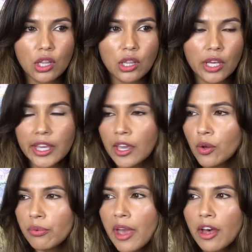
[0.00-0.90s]
looking
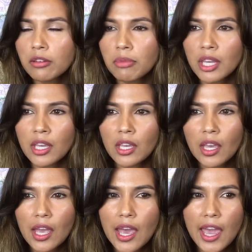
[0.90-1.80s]
around me
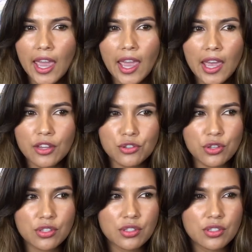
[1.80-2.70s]
and
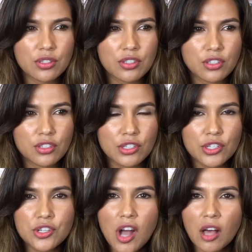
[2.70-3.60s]
just
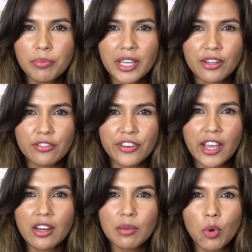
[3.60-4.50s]
not being
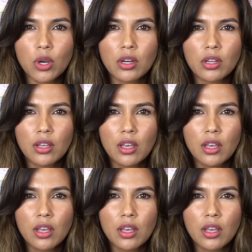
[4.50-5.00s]
afraid anymore,